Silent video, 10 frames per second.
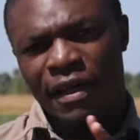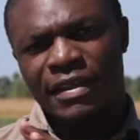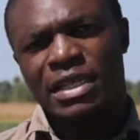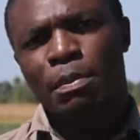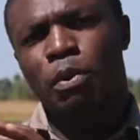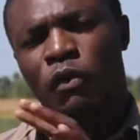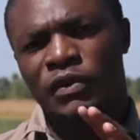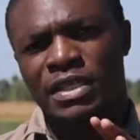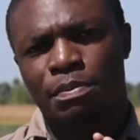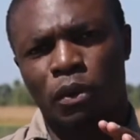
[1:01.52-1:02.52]
are the same
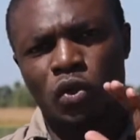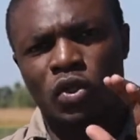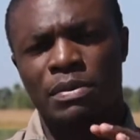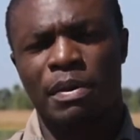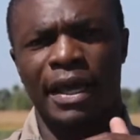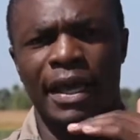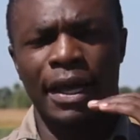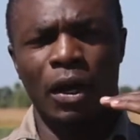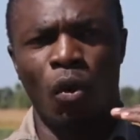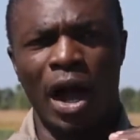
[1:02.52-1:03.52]
profits produced by
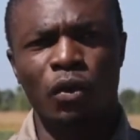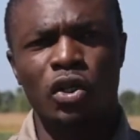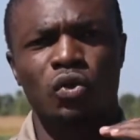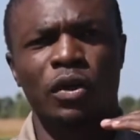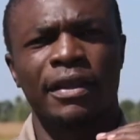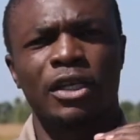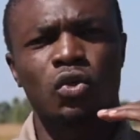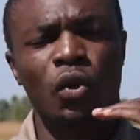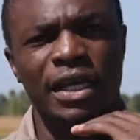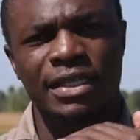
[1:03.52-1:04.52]
one who is doing
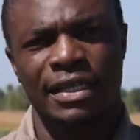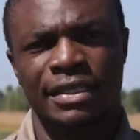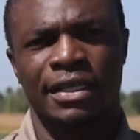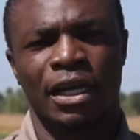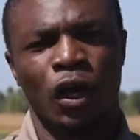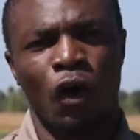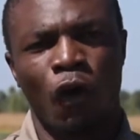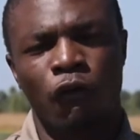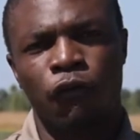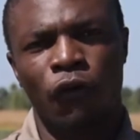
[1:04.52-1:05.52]
2 hectares
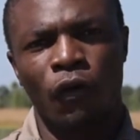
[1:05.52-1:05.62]
of